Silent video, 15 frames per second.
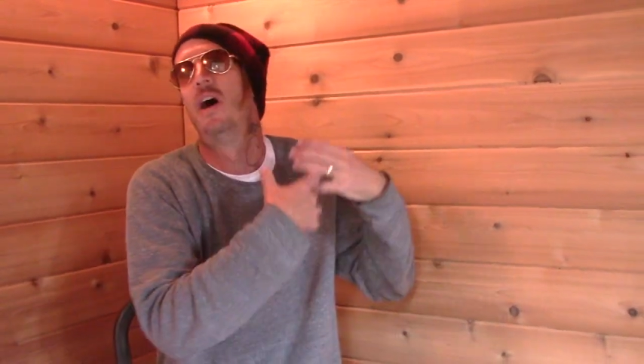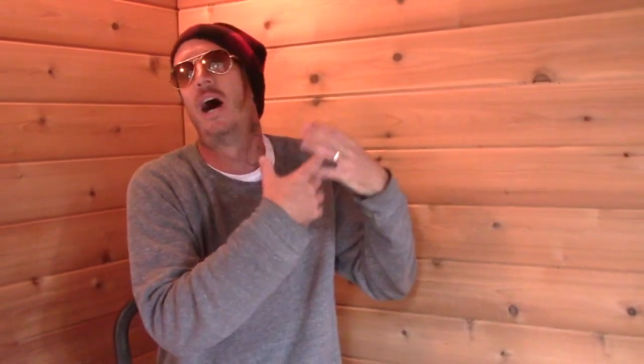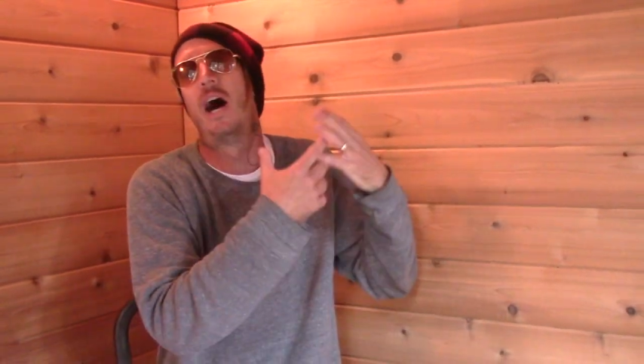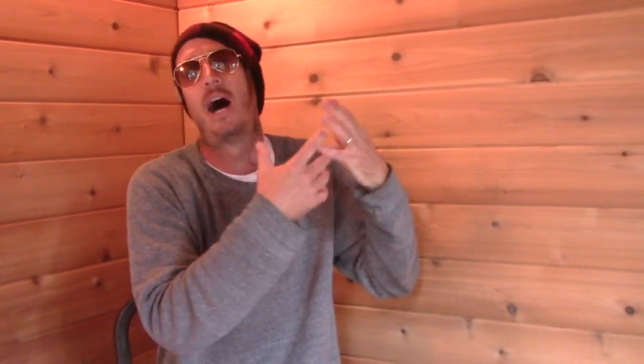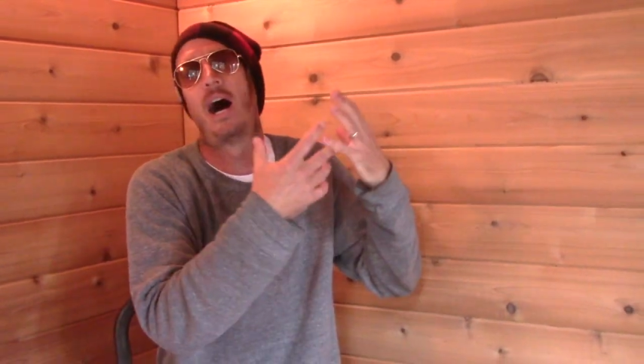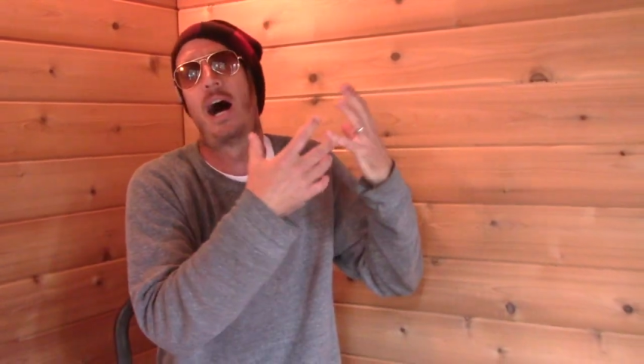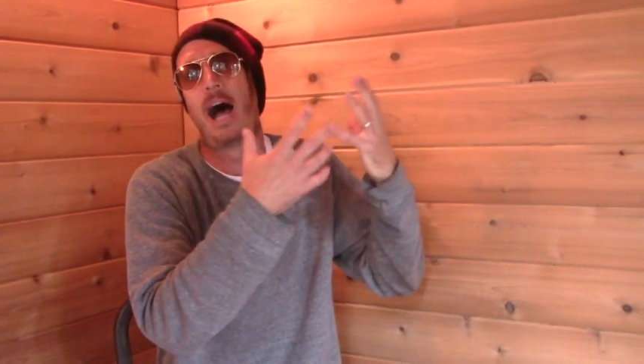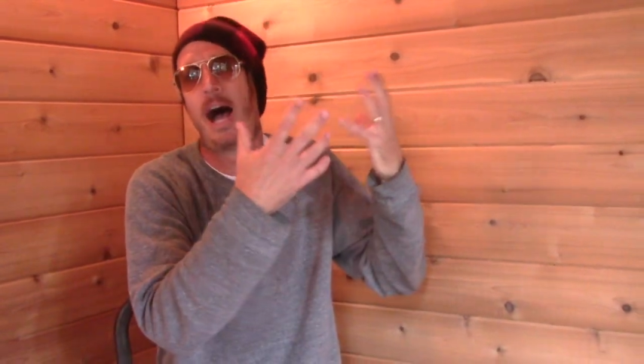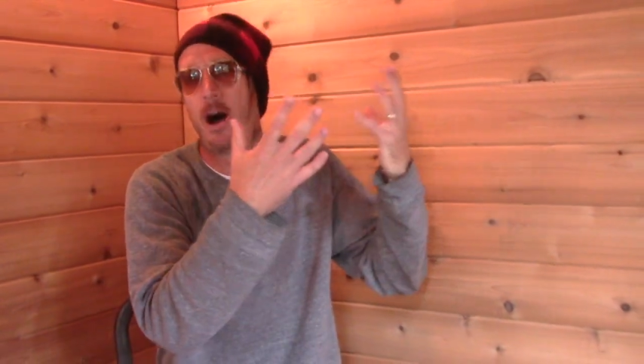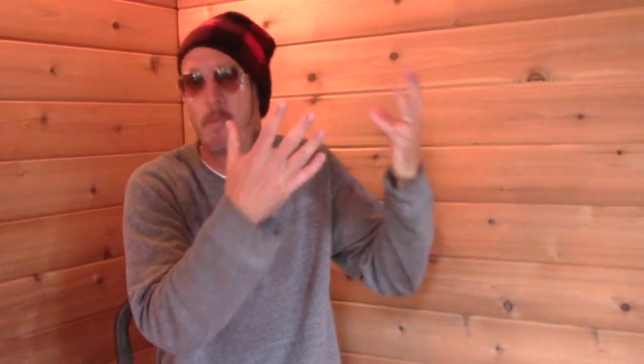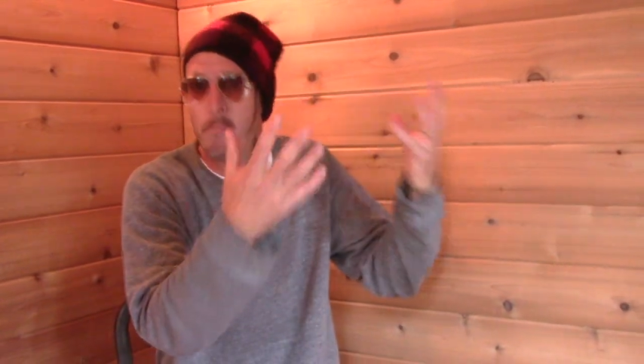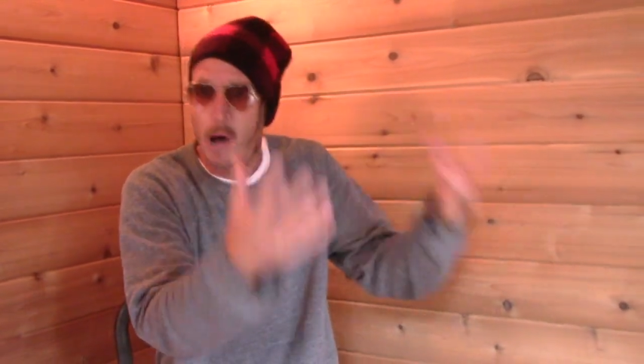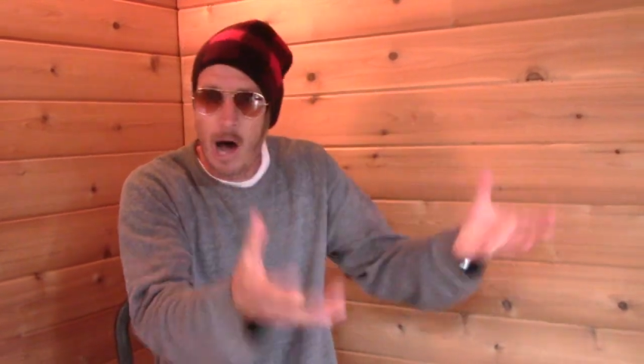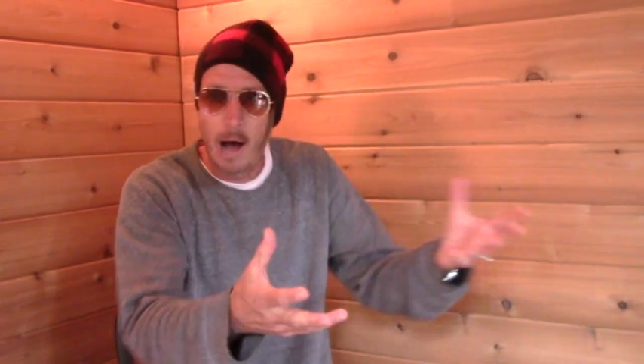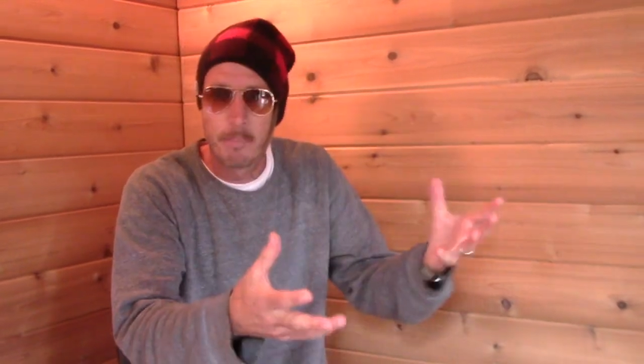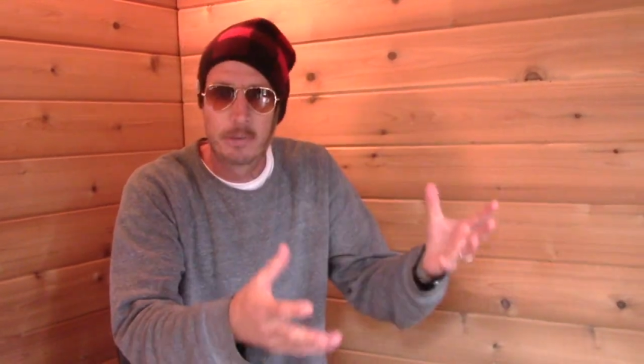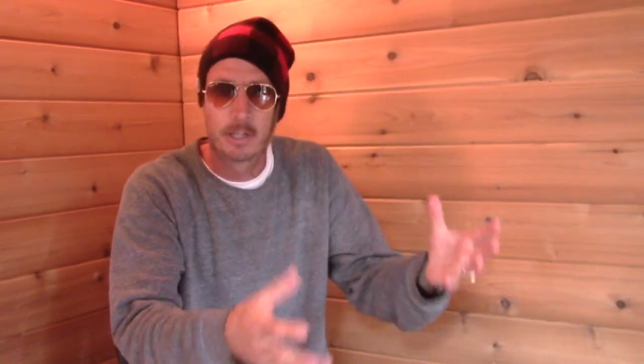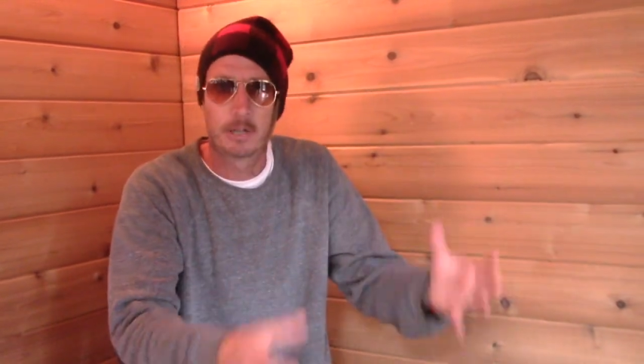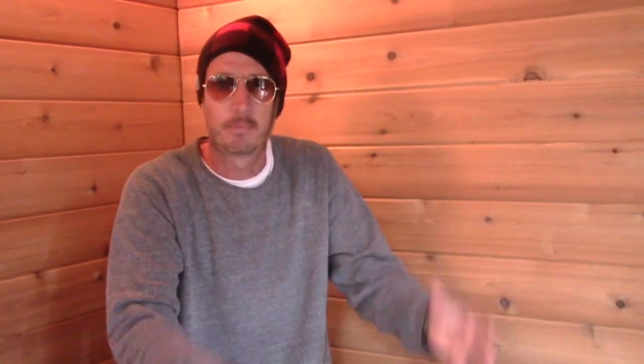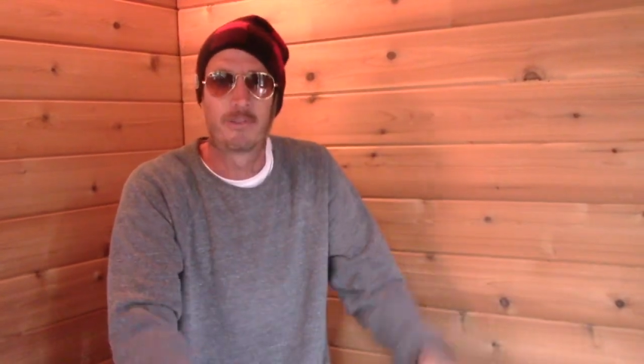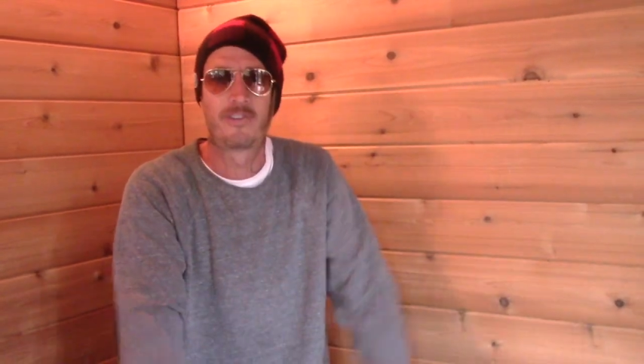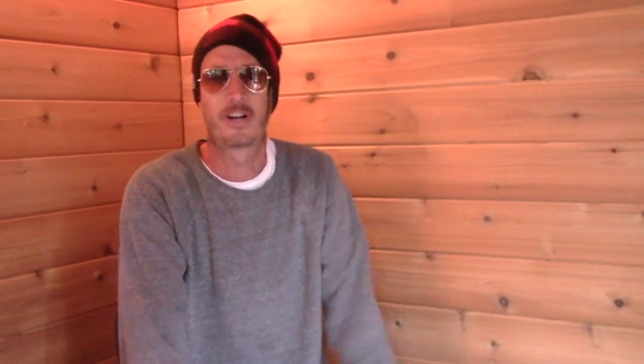how
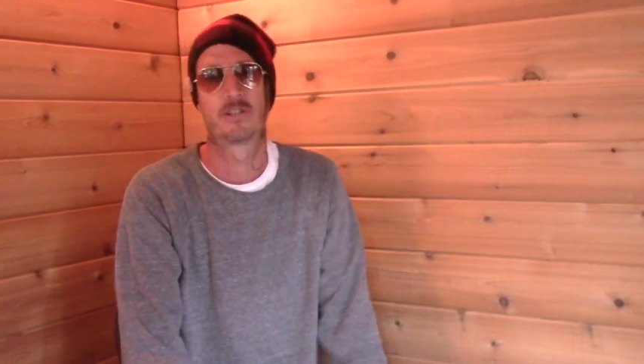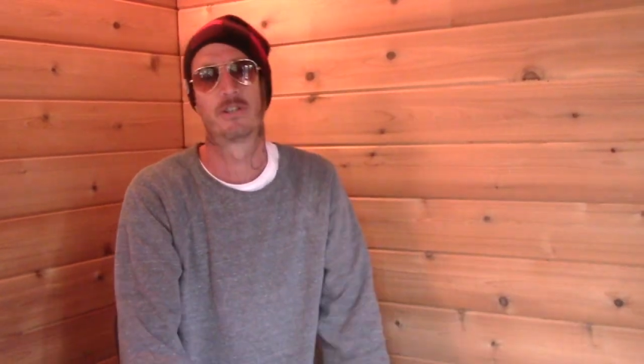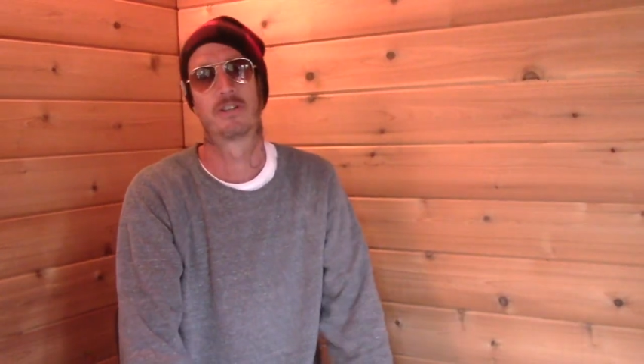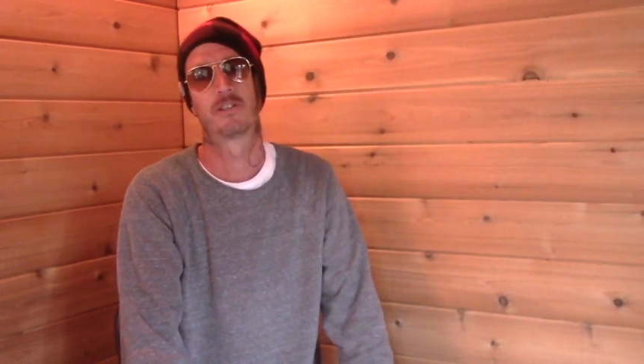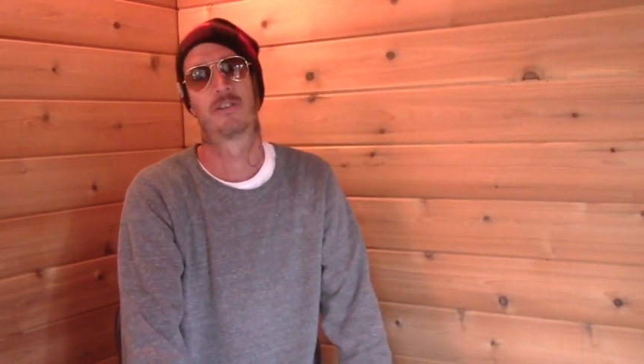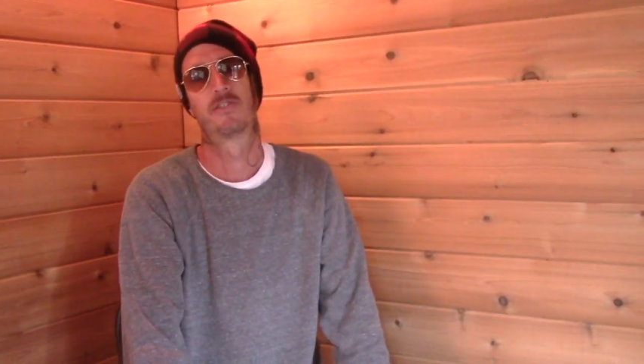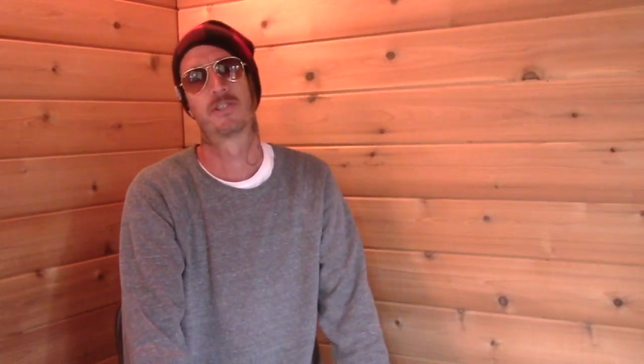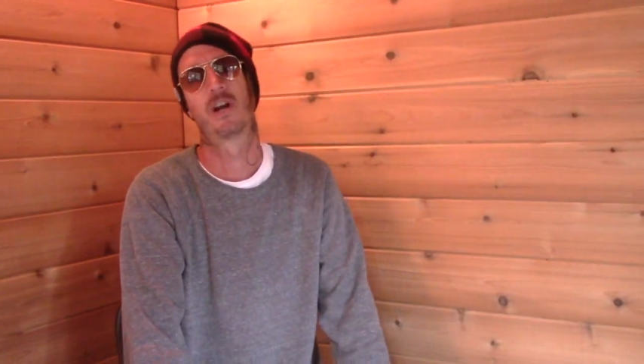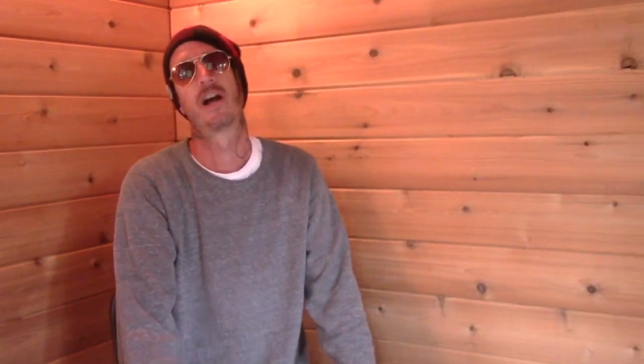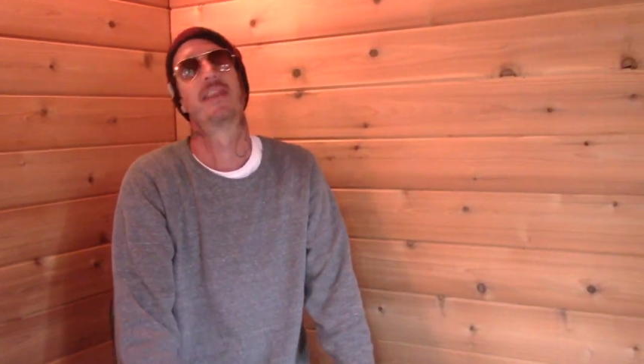popular professional surfers are.